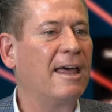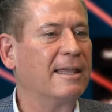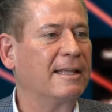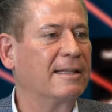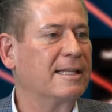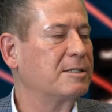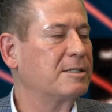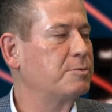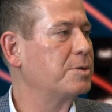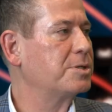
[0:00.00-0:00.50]
think
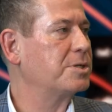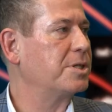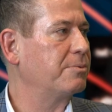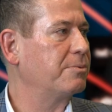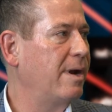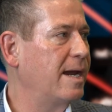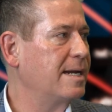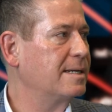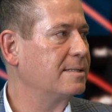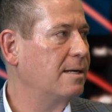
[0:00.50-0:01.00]
this was the
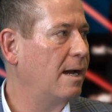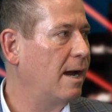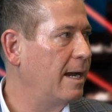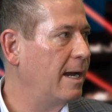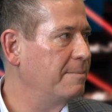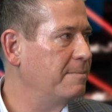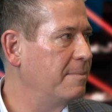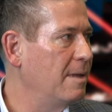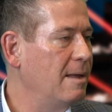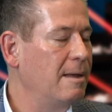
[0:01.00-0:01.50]
right
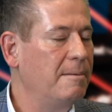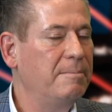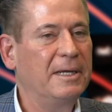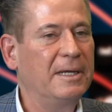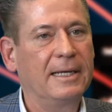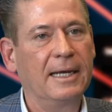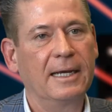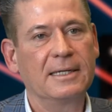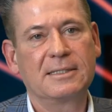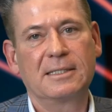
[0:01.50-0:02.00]
time,
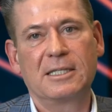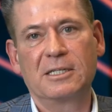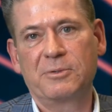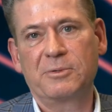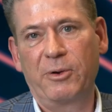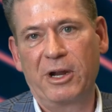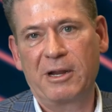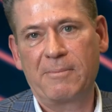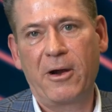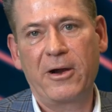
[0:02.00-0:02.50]
because the
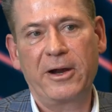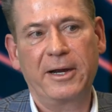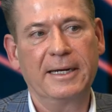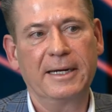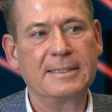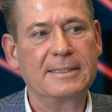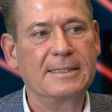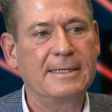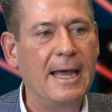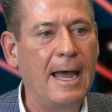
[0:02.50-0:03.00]
spring market
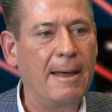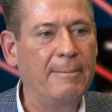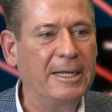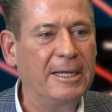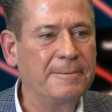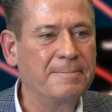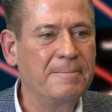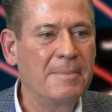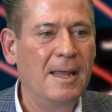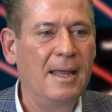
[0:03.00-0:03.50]
is
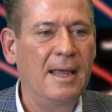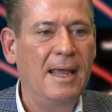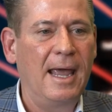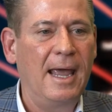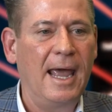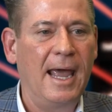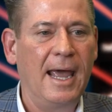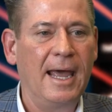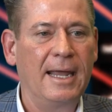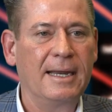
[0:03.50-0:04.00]
coming,
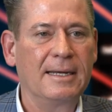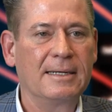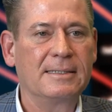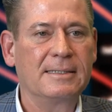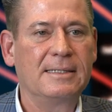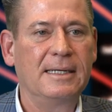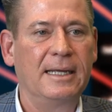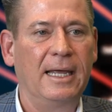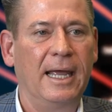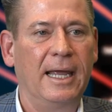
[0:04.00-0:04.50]

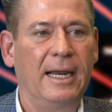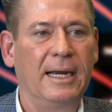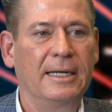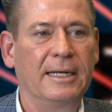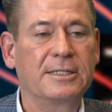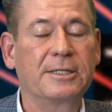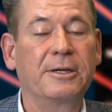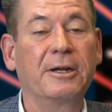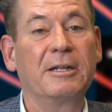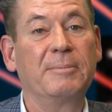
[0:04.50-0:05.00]
and
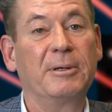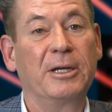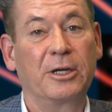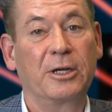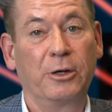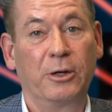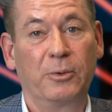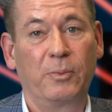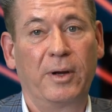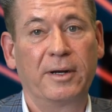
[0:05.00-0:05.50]
it's going to be a
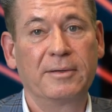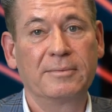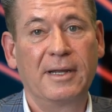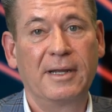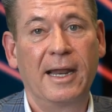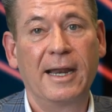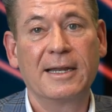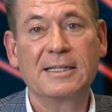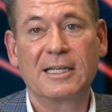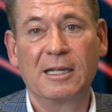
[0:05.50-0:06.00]
good one,
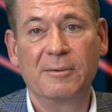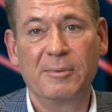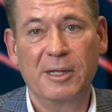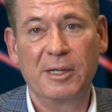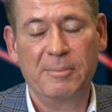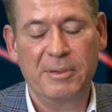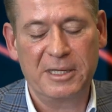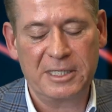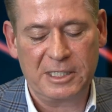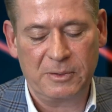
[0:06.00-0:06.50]
and it's going to be a
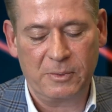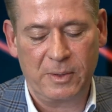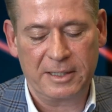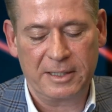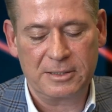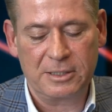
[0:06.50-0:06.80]
busy one.